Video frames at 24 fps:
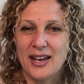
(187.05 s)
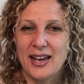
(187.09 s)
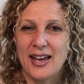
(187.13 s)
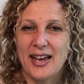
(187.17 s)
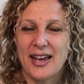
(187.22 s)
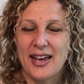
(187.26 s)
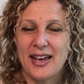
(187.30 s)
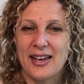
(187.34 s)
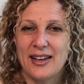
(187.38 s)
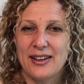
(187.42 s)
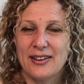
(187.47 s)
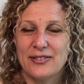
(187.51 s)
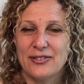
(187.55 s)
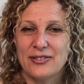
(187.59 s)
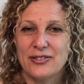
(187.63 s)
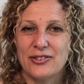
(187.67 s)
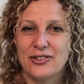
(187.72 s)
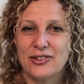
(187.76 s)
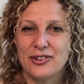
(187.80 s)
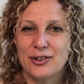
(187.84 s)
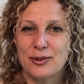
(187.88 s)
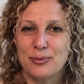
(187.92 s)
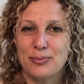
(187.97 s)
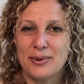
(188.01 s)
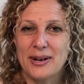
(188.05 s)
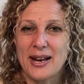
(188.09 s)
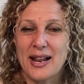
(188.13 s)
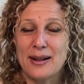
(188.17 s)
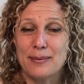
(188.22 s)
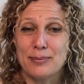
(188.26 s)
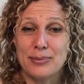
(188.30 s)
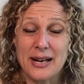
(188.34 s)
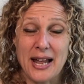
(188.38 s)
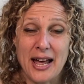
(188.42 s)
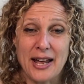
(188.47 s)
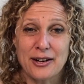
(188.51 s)
And the bl
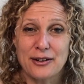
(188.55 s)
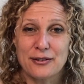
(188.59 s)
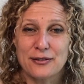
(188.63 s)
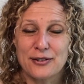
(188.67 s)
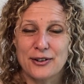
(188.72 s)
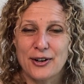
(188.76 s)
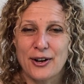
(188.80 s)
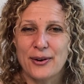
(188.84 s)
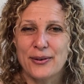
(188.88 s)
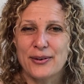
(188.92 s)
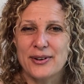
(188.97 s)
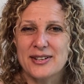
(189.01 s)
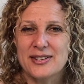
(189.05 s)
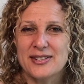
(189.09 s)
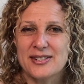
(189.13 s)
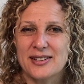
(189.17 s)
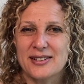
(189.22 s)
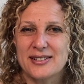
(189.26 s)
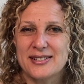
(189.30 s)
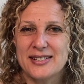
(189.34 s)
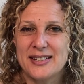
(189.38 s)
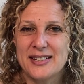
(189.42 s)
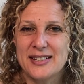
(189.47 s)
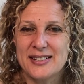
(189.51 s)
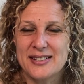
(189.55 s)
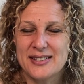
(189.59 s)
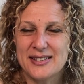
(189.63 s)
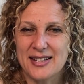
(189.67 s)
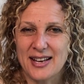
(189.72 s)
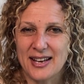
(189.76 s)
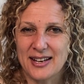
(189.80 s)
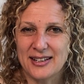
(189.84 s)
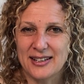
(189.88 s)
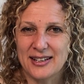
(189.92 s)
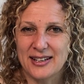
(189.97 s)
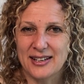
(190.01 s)
bladder flow is a
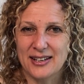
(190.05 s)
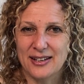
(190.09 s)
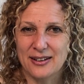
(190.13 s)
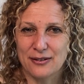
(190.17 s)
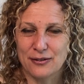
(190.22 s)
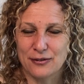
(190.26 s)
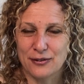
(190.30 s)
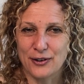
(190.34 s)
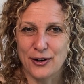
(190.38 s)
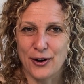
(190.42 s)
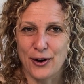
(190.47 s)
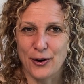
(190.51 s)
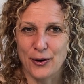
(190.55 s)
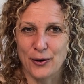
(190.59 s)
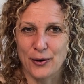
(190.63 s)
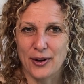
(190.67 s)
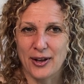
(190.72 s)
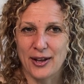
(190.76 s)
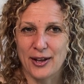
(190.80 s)
descending flow,